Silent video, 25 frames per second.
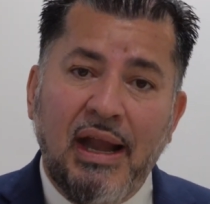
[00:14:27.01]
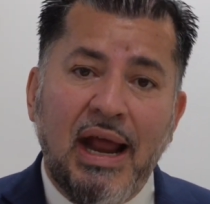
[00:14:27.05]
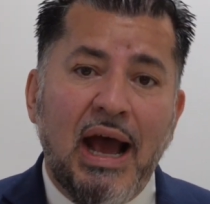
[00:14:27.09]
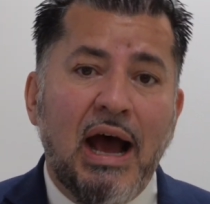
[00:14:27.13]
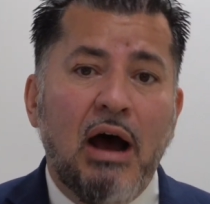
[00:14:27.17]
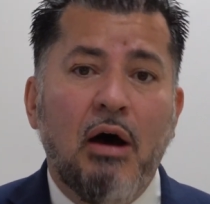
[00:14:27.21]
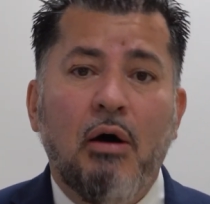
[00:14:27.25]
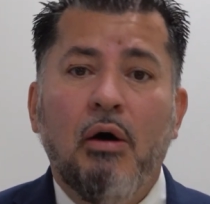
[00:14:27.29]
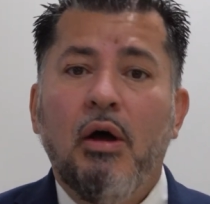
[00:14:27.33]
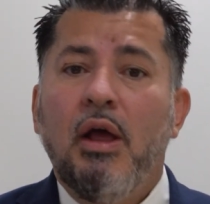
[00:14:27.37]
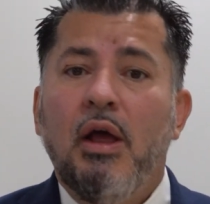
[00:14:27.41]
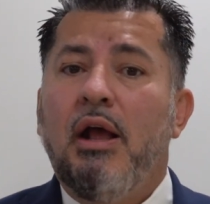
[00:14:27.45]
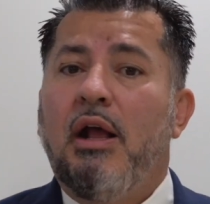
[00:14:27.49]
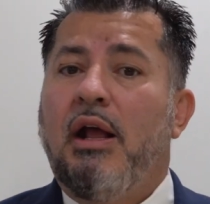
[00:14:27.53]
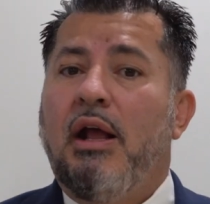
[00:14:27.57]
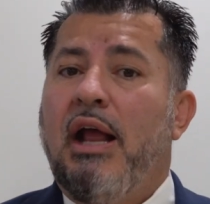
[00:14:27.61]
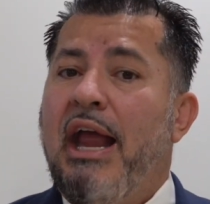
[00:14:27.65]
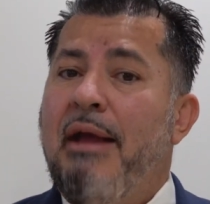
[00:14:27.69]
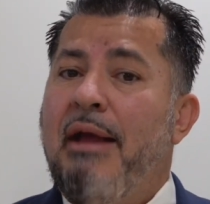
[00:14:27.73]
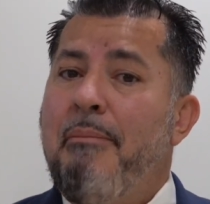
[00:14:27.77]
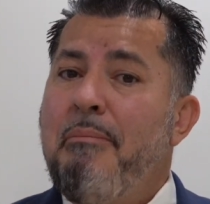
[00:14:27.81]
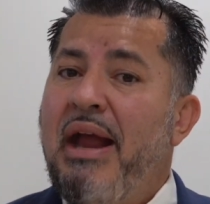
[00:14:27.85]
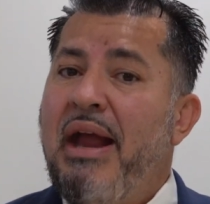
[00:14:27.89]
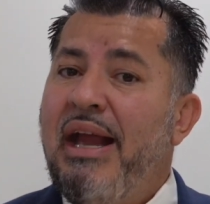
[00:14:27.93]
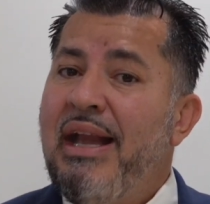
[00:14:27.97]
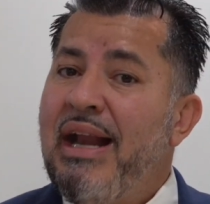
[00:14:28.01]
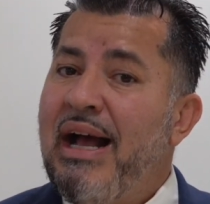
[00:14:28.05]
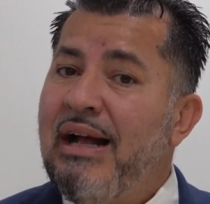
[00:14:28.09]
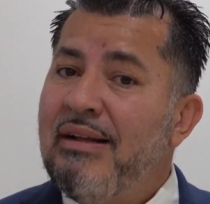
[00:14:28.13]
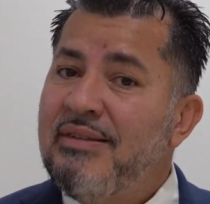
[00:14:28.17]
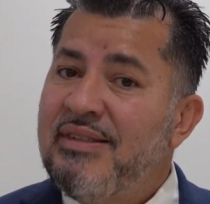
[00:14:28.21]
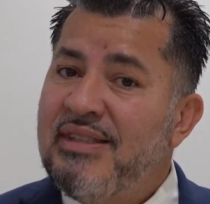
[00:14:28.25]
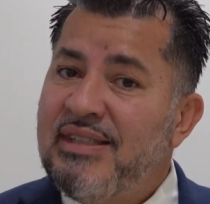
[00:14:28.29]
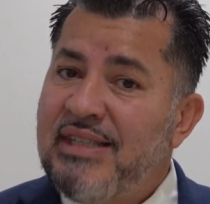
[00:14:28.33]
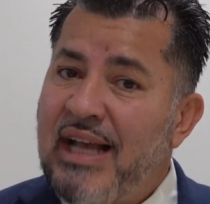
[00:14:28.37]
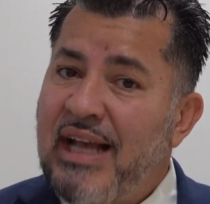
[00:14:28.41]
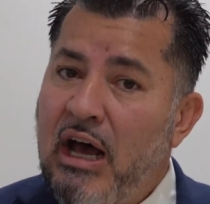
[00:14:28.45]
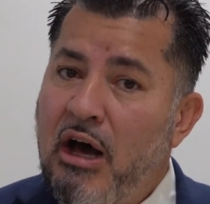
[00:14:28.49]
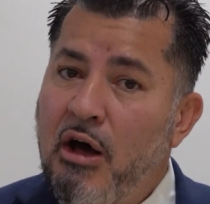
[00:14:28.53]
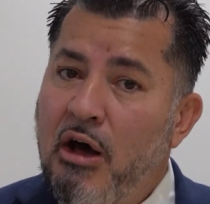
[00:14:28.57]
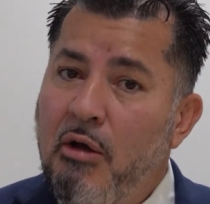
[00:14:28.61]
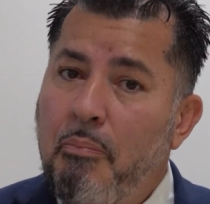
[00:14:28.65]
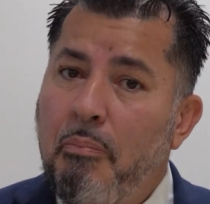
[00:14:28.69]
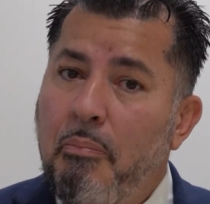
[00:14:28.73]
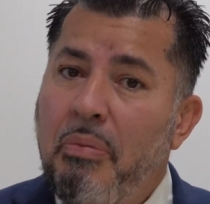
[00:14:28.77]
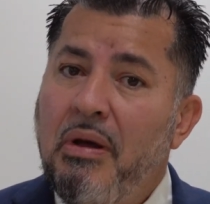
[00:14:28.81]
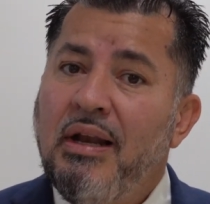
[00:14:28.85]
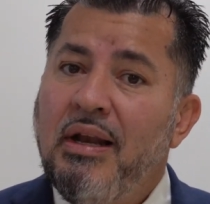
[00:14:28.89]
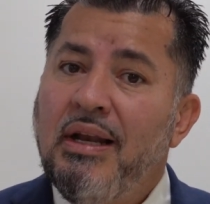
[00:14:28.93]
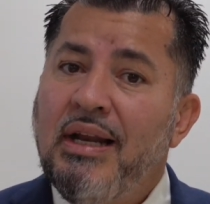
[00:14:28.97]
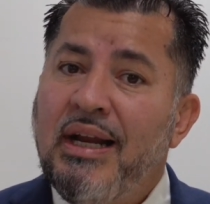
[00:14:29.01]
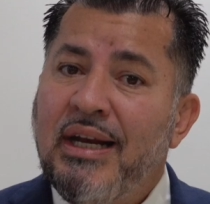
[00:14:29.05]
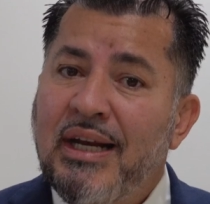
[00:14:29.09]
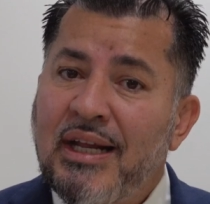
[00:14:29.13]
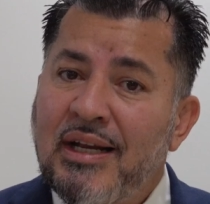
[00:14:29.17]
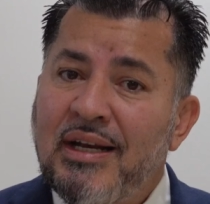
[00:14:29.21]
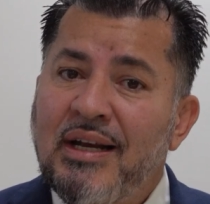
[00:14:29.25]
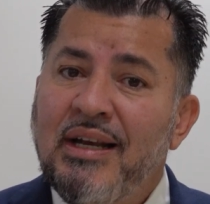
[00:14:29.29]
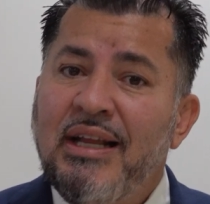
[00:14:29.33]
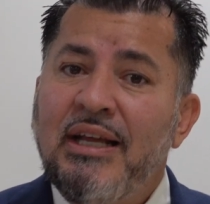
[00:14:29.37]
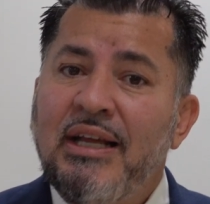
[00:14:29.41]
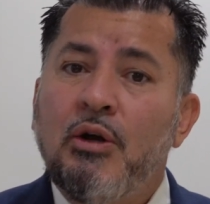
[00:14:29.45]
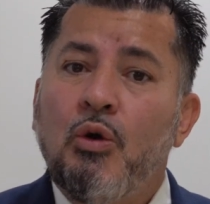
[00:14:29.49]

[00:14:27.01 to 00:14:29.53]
Now, it may not sound politically